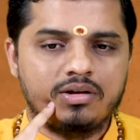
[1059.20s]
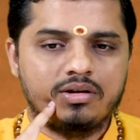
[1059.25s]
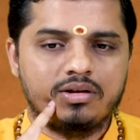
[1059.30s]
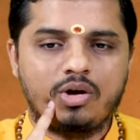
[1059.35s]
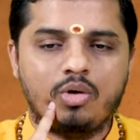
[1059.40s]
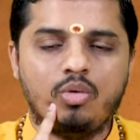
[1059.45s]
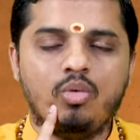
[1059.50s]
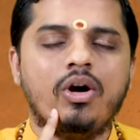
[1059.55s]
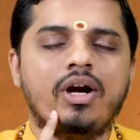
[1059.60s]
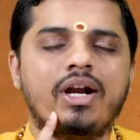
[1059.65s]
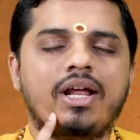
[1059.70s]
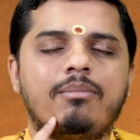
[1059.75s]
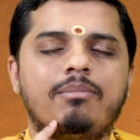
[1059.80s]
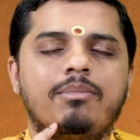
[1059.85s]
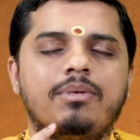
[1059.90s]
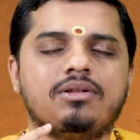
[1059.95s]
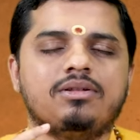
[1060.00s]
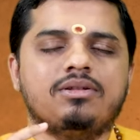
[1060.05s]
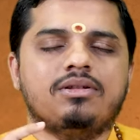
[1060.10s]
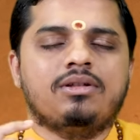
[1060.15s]
Now what
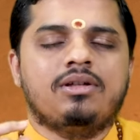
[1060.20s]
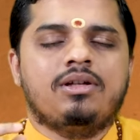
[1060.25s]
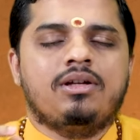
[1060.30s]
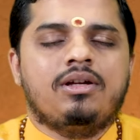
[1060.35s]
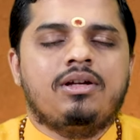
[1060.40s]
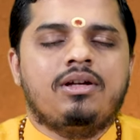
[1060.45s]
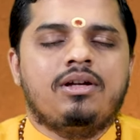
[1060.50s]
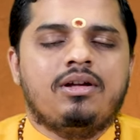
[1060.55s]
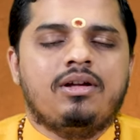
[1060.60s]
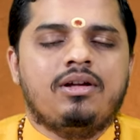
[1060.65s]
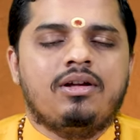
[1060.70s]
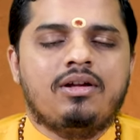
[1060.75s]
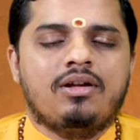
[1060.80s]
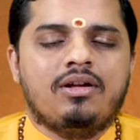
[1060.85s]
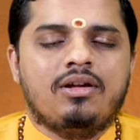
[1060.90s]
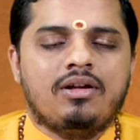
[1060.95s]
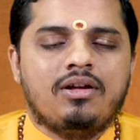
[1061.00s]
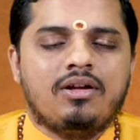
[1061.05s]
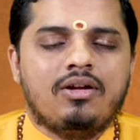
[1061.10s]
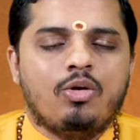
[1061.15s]
happens?
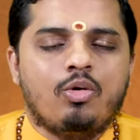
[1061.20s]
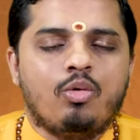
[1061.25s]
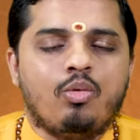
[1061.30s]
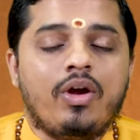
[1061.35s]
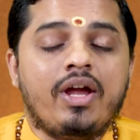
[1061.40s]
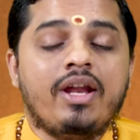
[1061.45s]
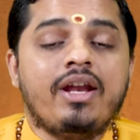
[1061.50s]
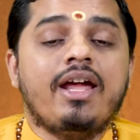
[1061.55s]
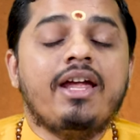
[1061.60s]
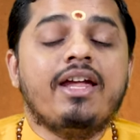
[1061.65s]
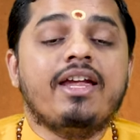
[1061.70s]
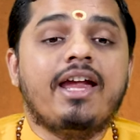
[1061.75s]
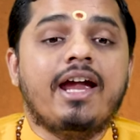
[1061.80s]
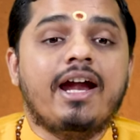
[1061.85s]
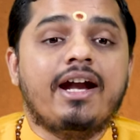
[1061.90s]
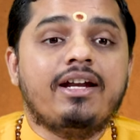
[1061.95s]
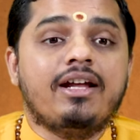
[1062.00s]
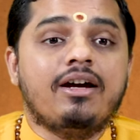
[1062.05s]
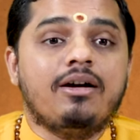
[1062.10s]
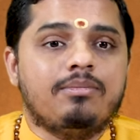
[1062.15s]
When I
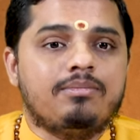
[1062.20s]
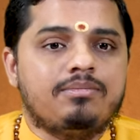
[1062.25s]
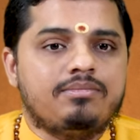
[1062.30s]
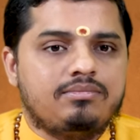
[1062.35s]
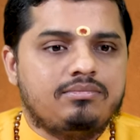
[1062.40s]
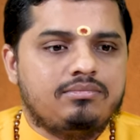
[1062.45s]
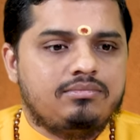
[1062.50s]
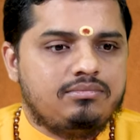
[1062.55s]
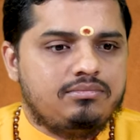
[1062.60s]
get up,